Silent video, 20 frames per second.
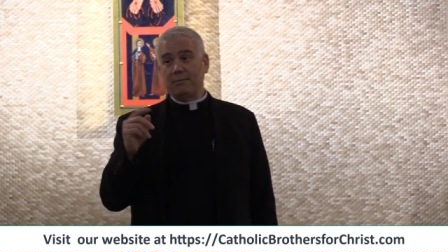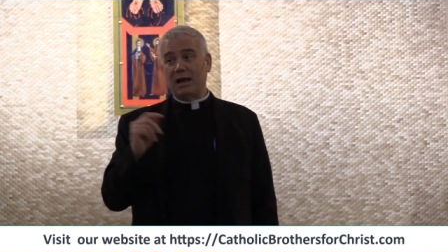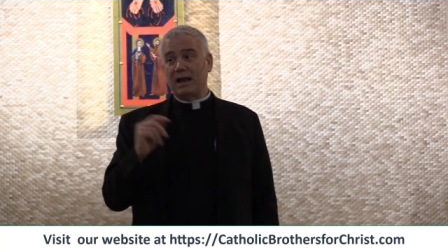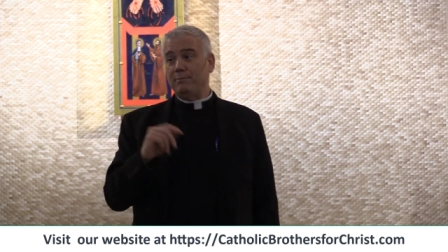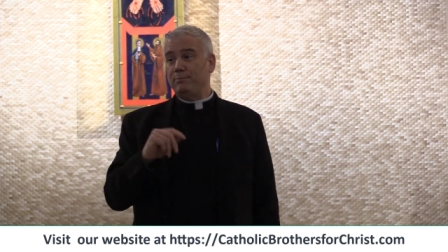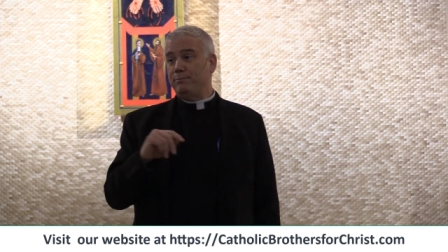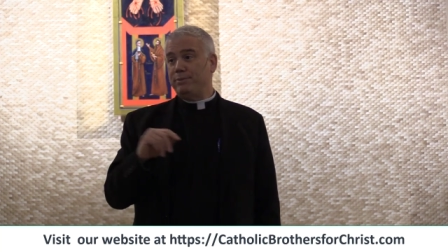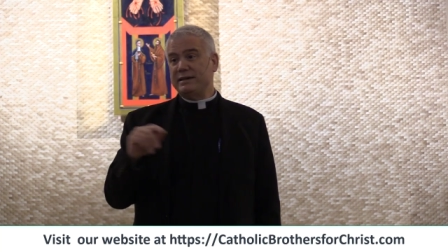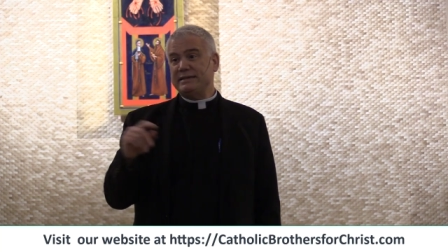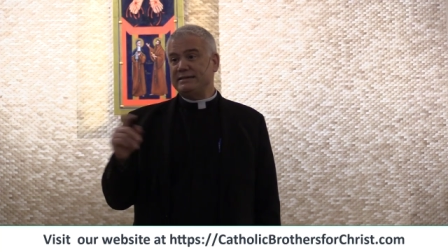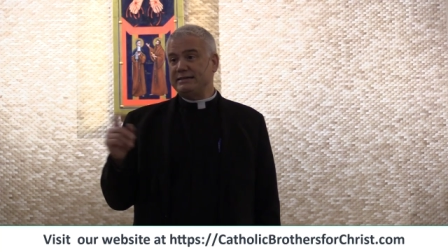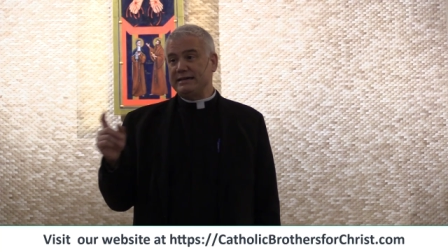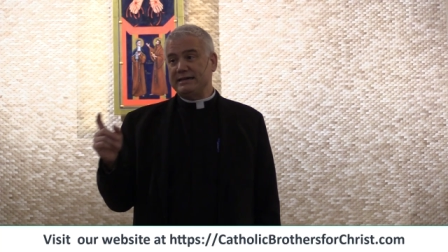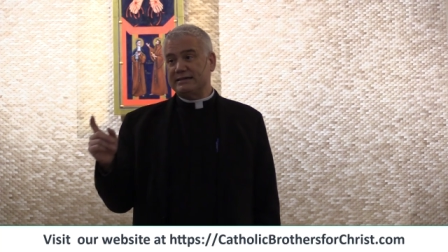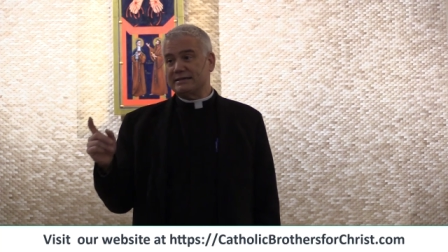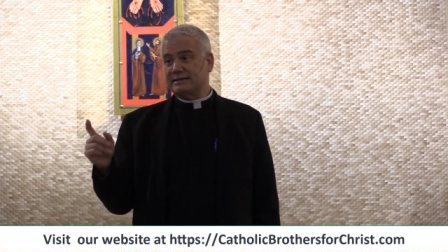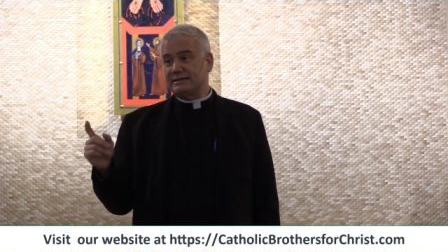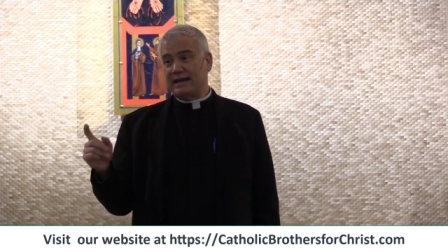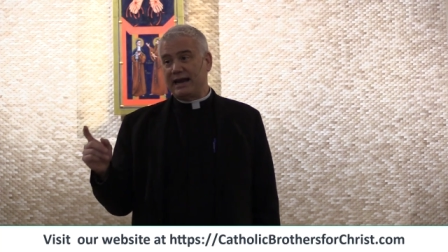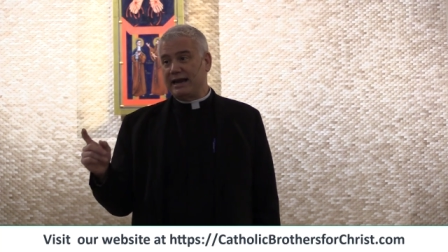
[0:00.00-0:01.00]
my
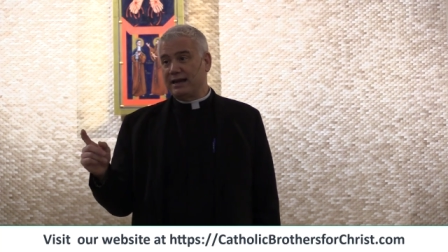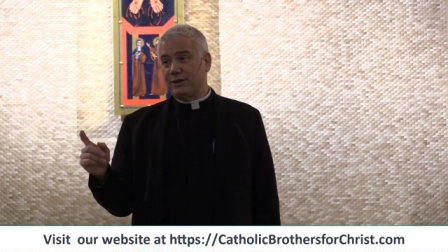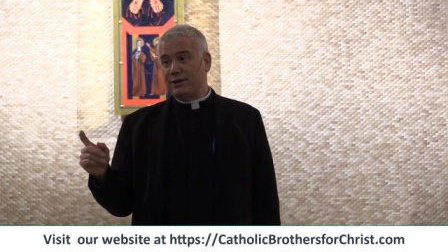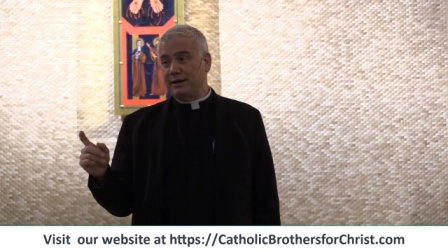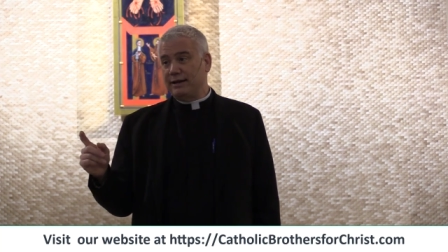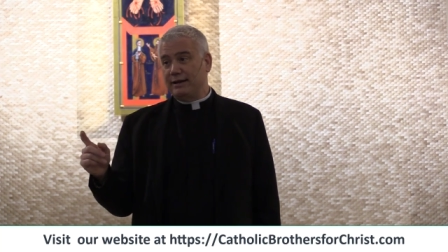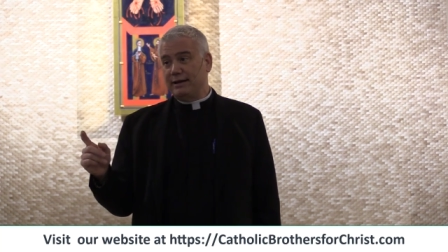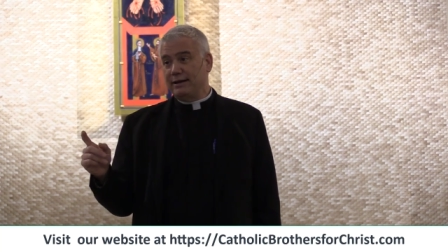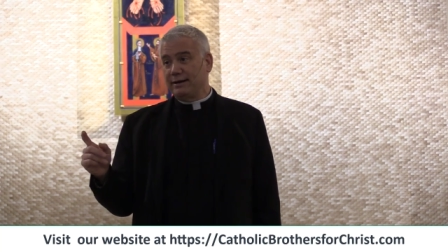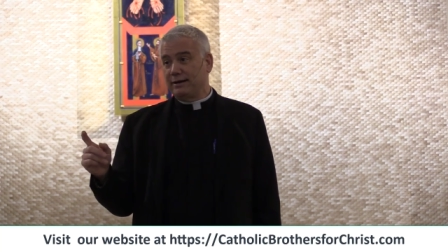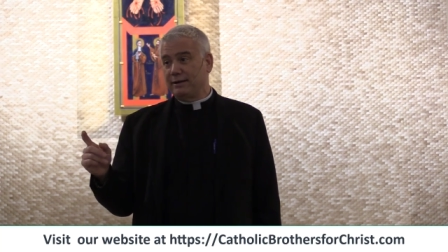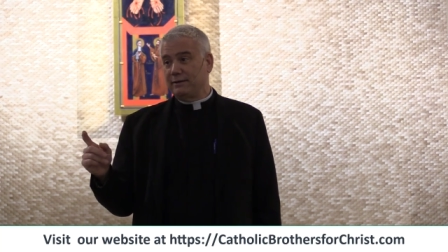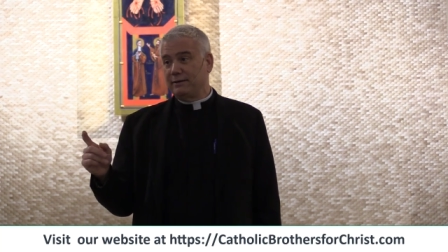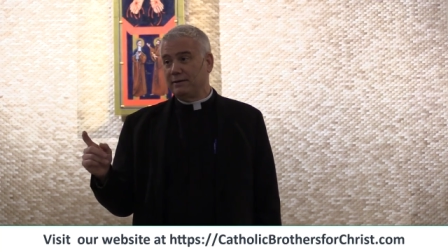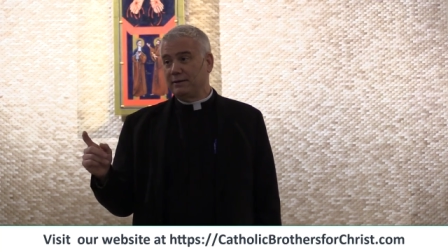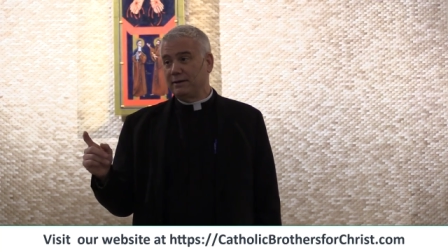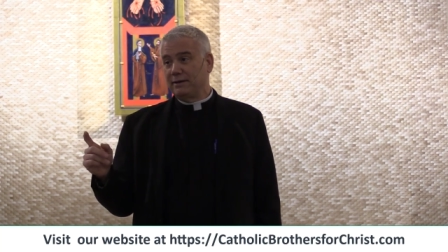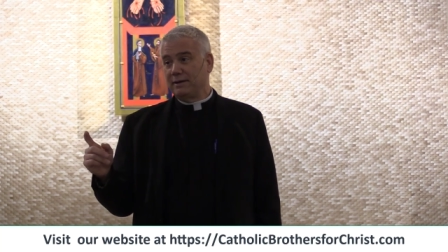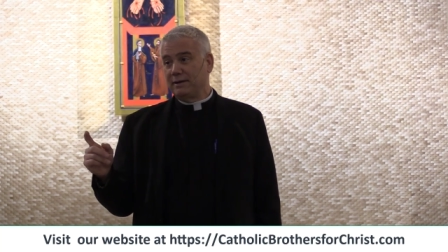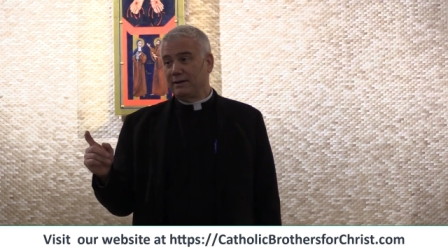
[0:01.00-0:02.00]
busiest day of the
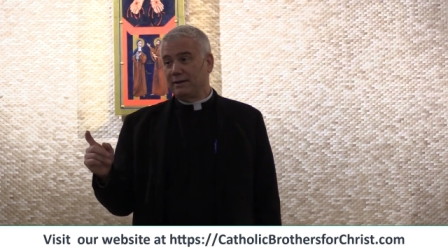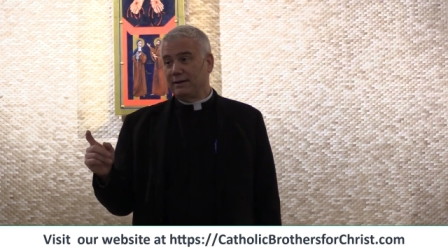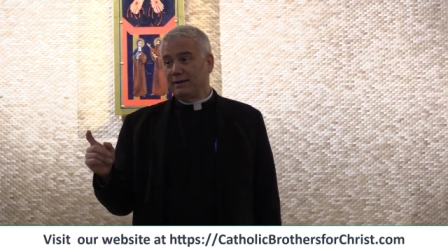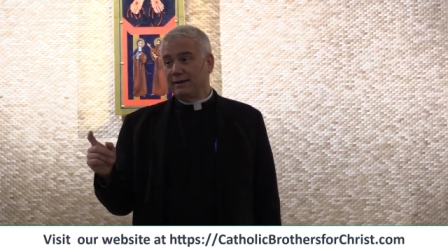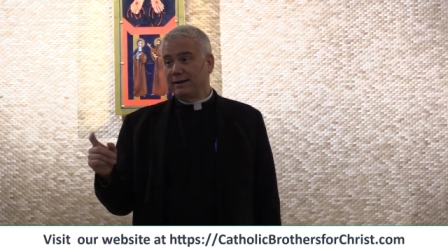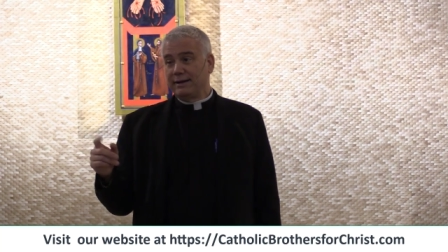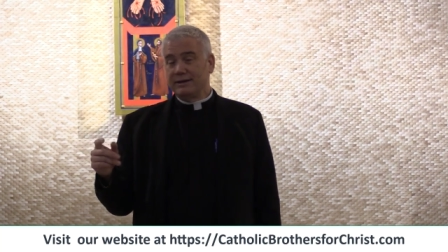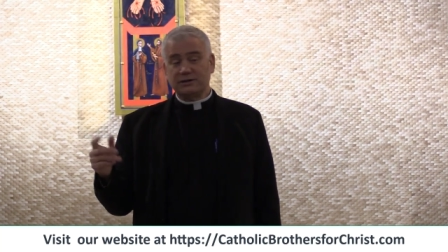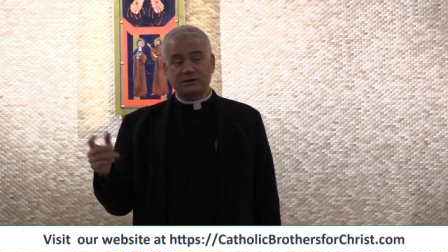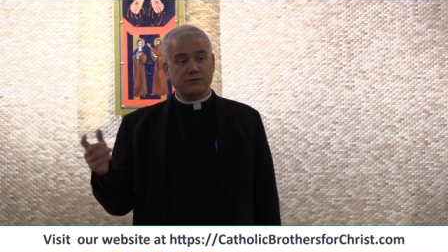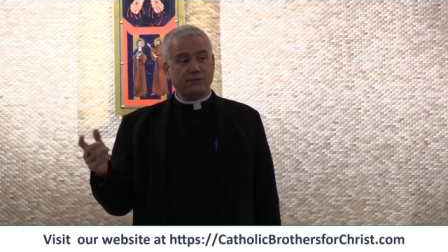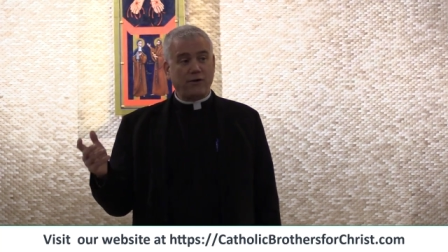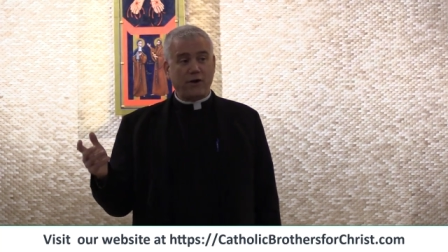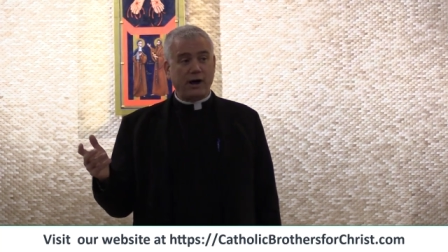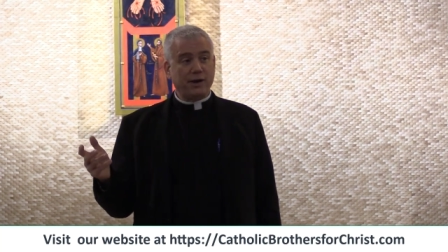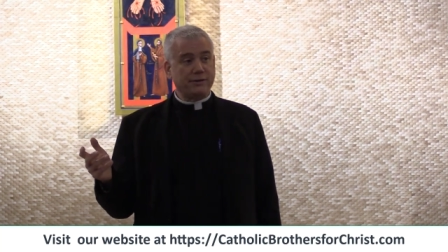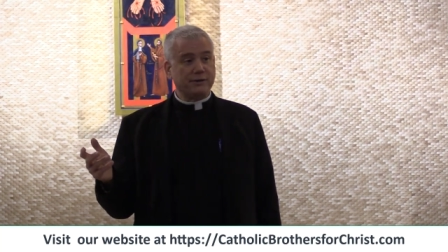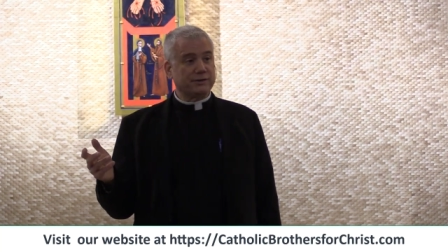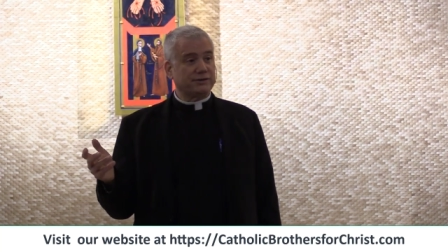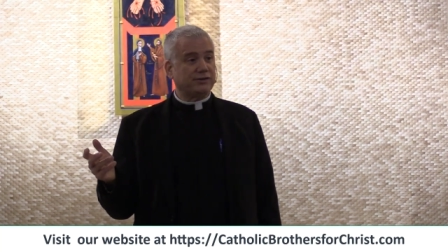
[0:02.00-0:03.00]
year is
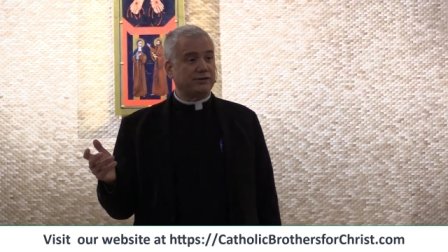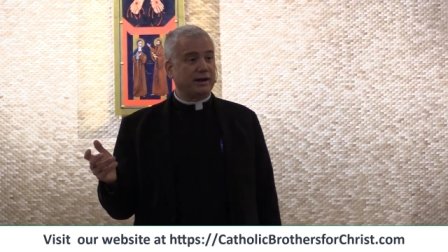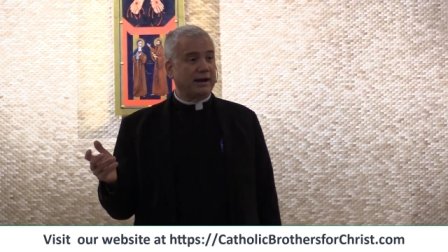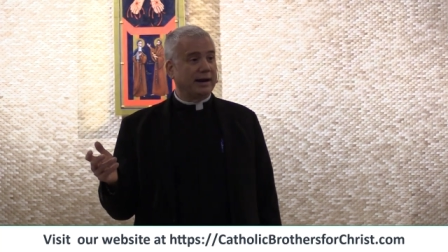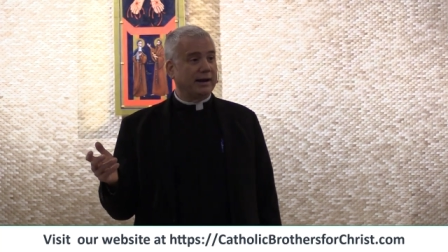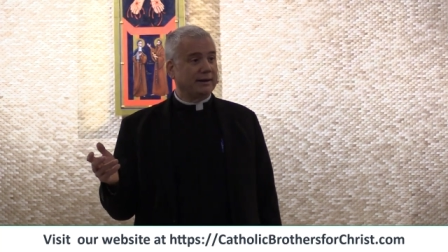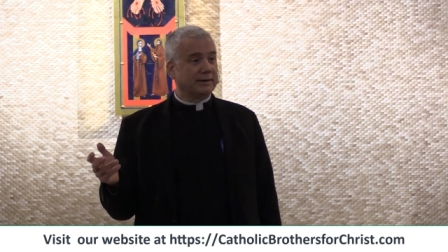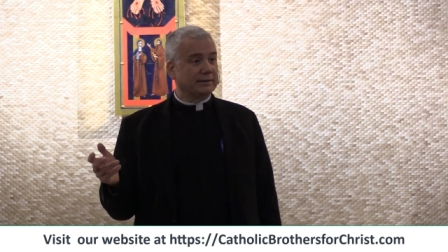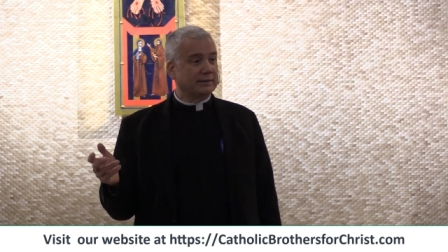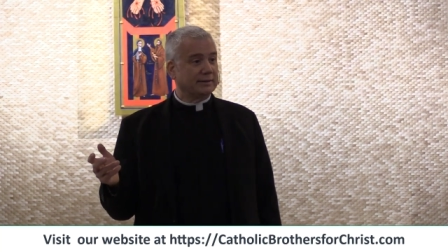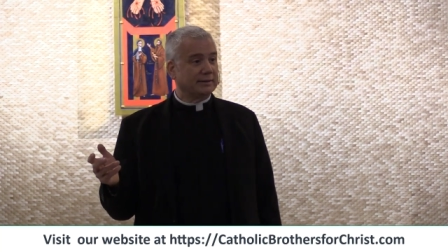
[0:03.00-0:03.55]
Father's Day.